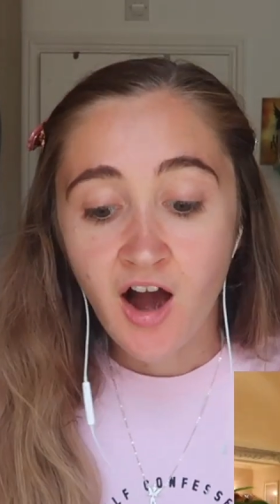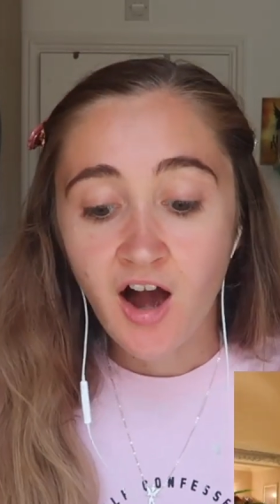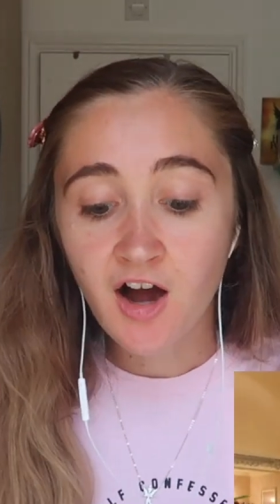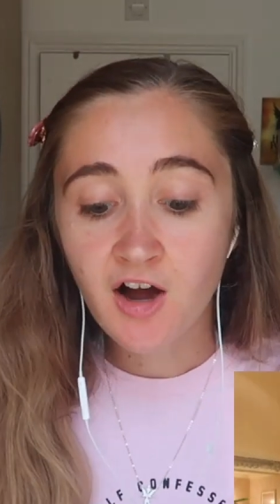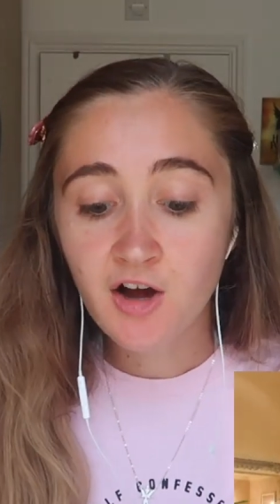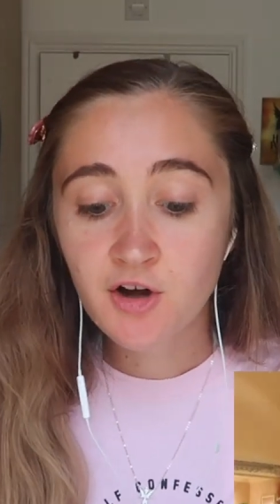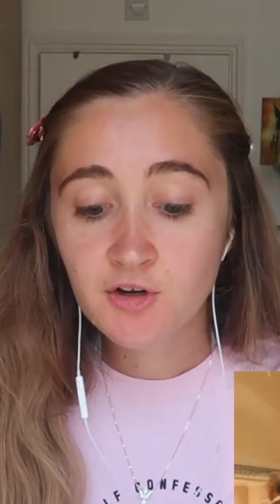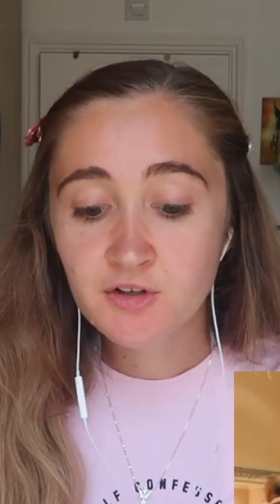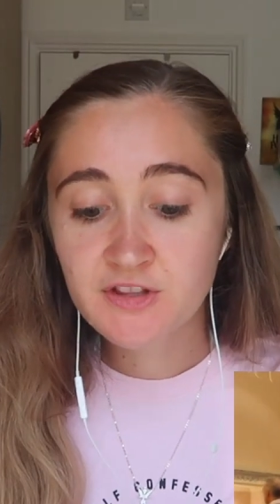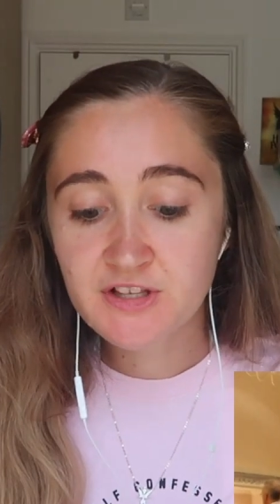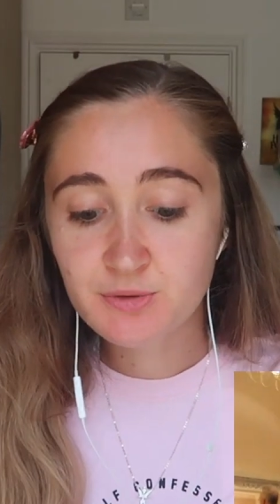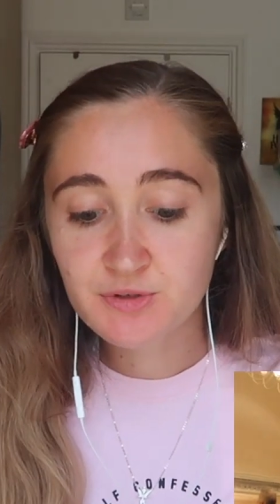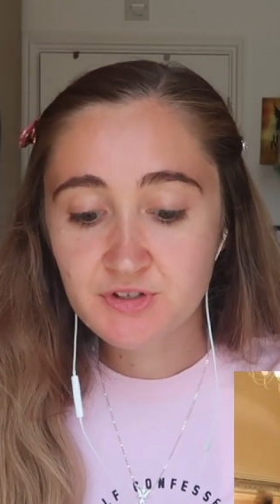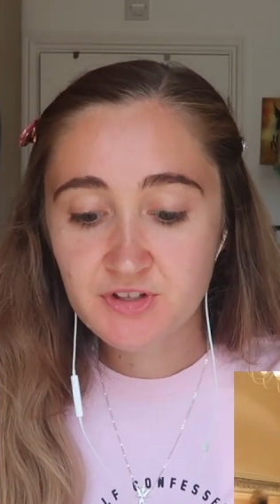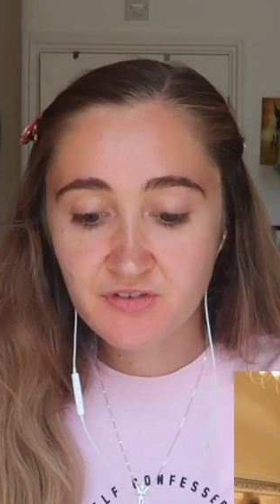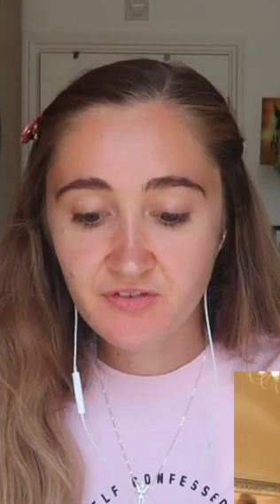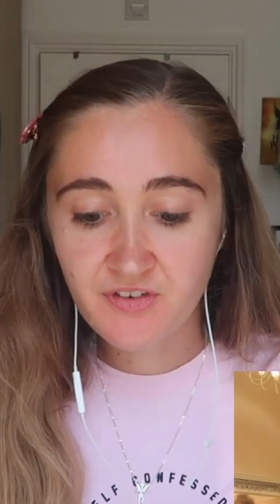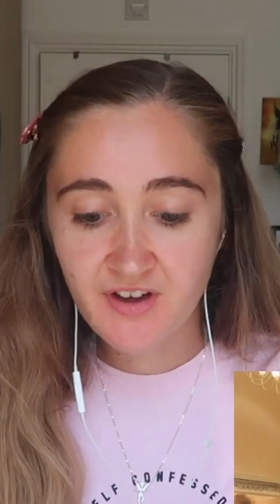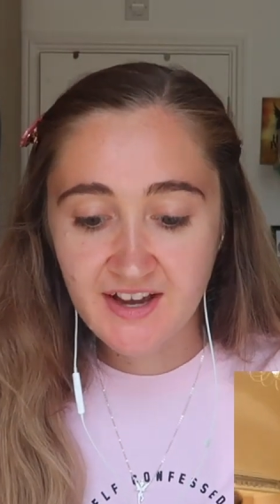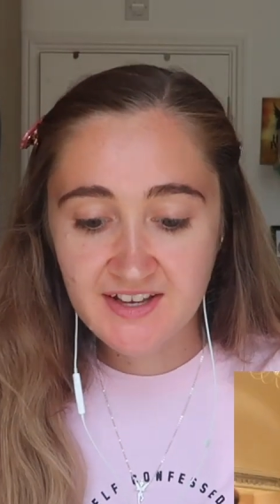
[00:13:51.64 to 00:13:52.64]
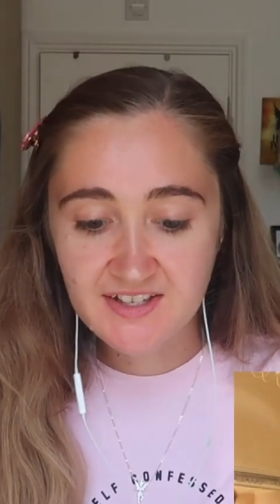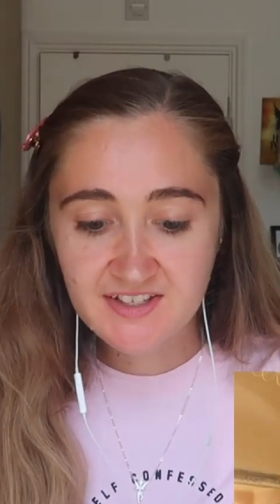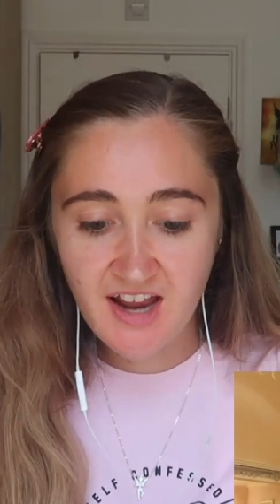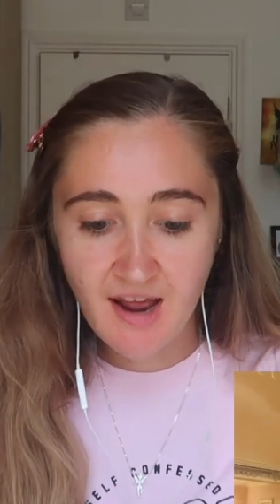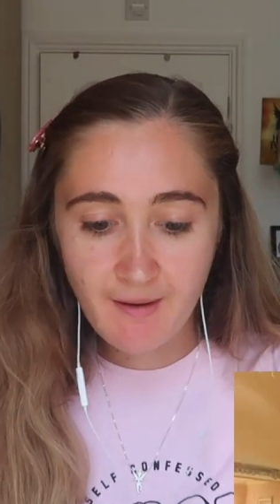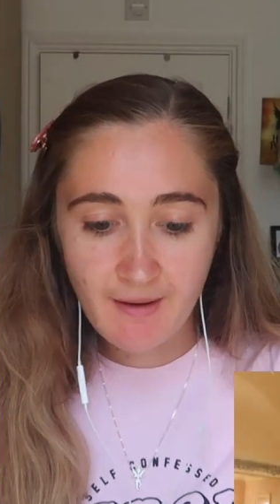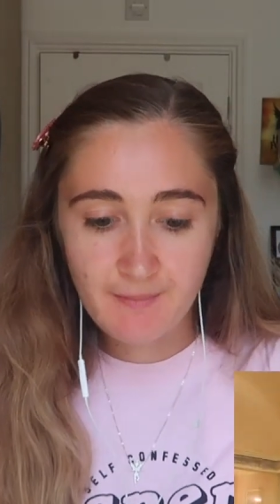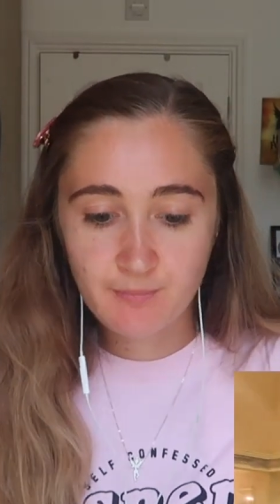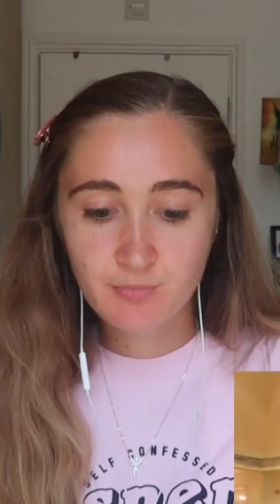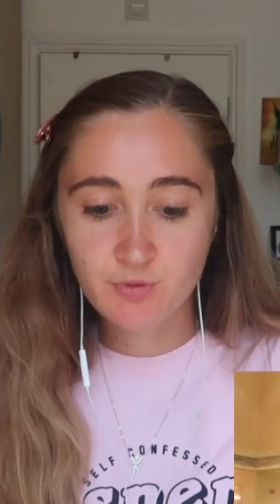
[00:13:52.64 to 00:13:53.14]
Oh, this was the first
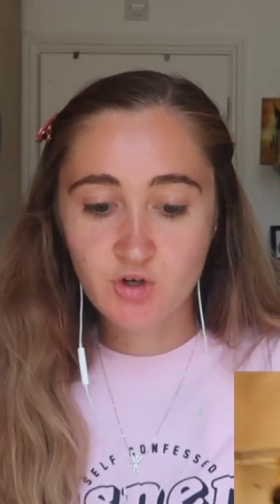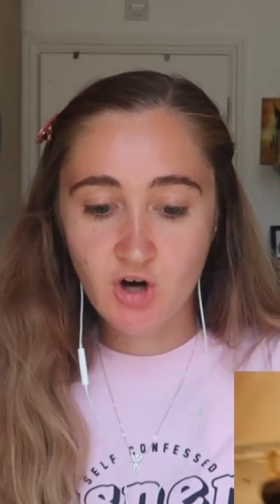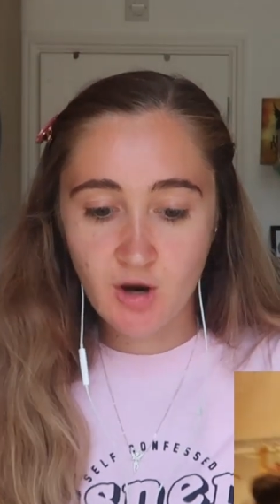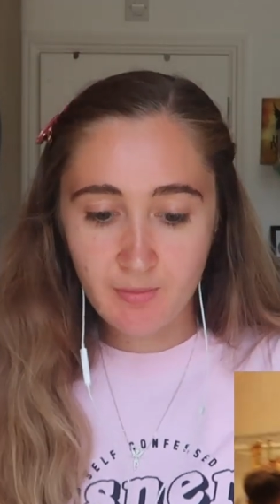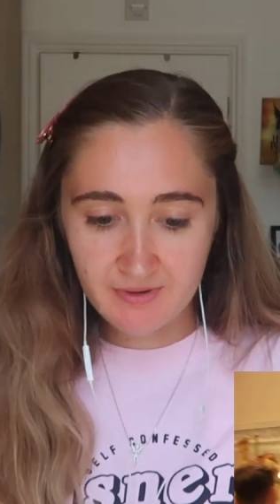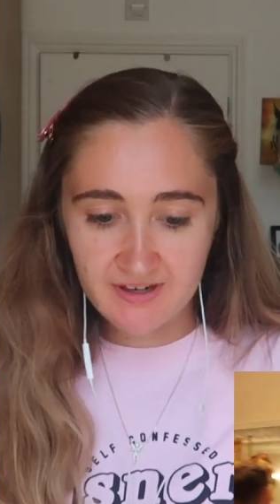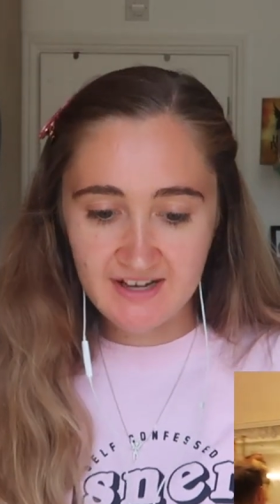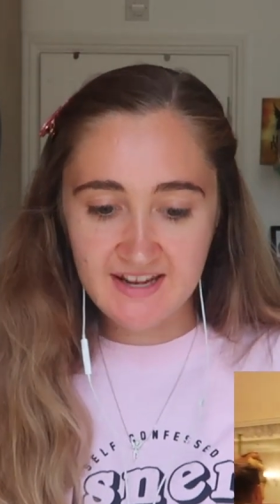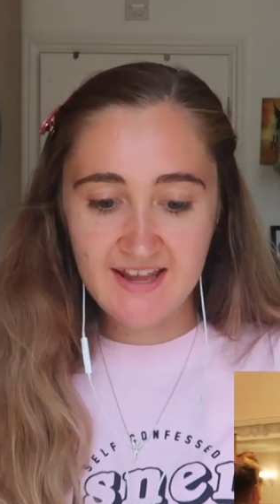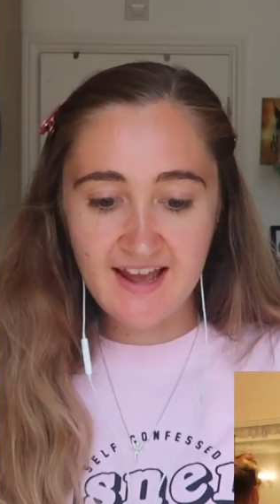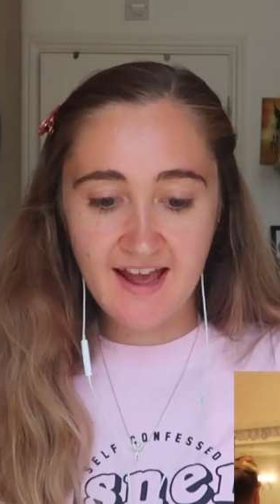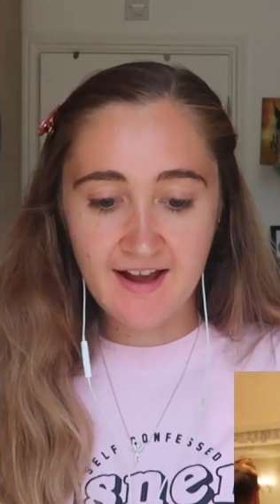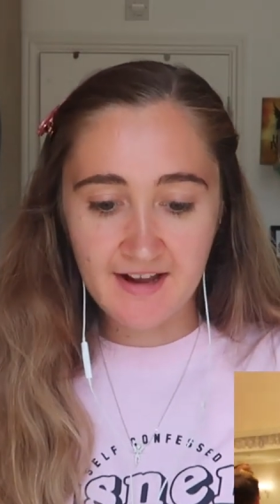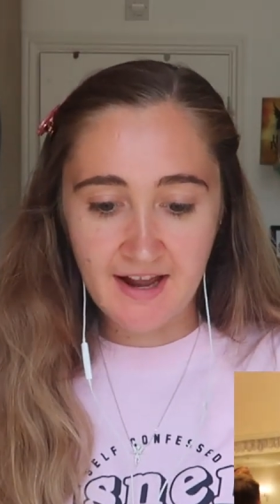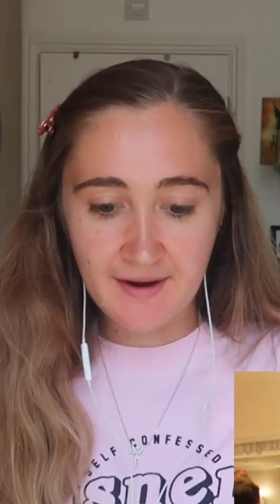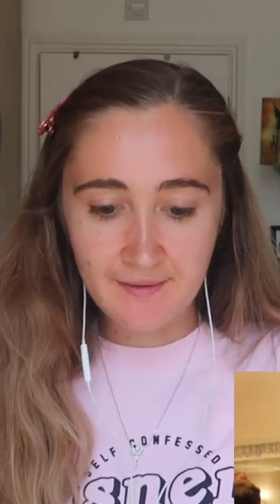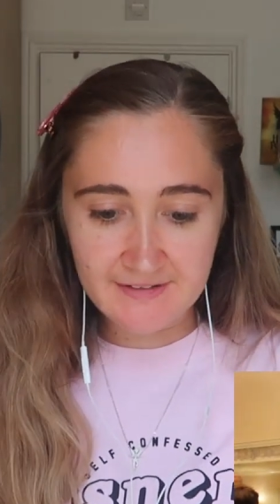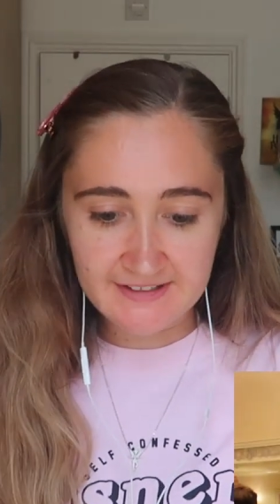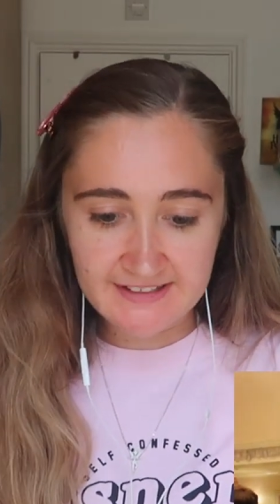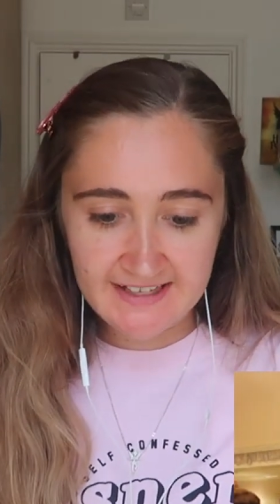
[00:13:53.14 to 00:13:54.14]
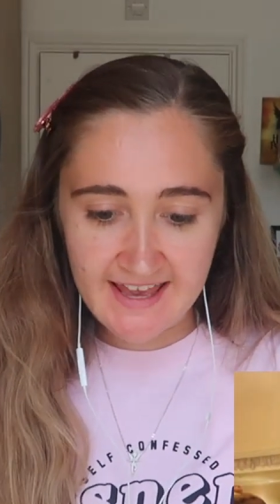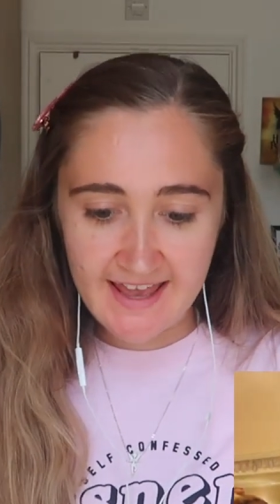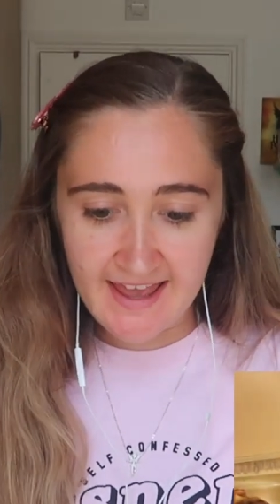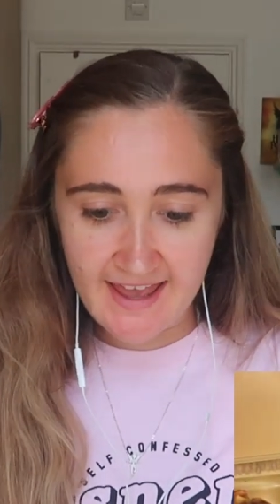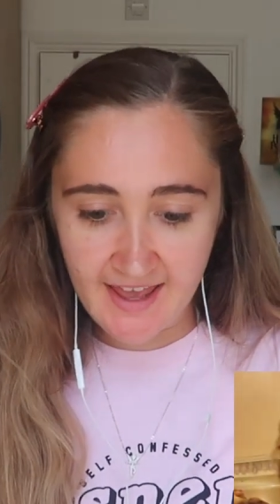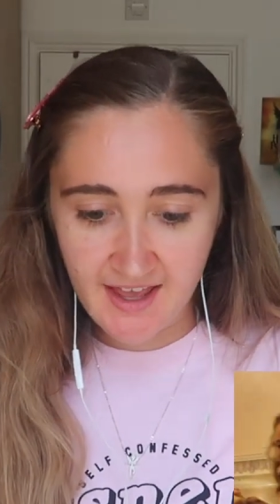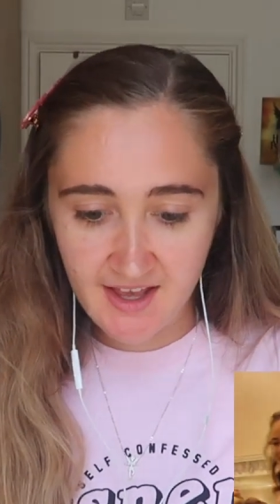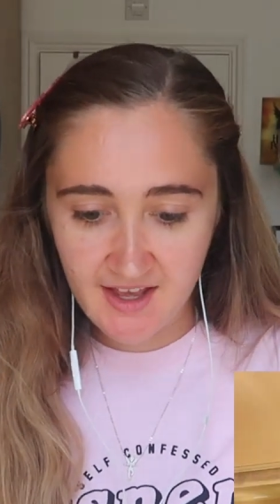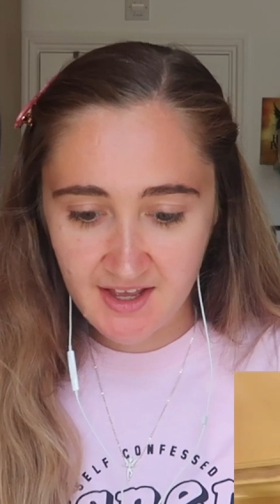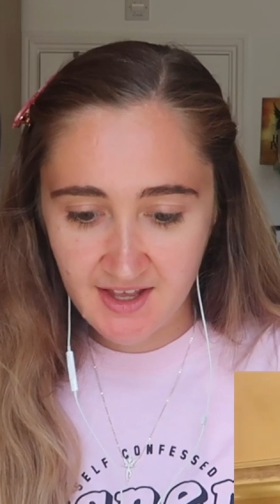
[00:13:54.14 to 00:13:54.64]
time I properly hung out with
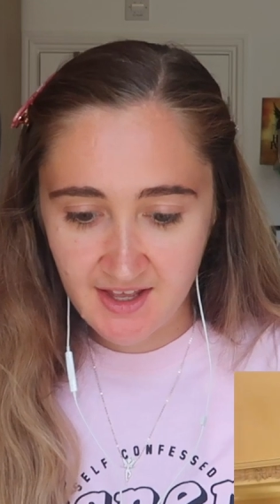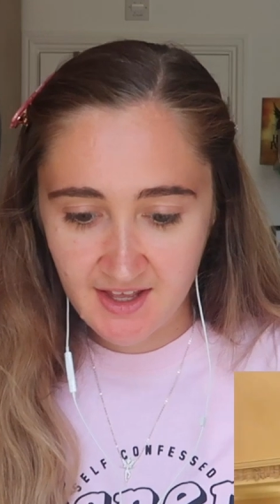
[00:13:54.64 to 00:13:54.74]
Lee.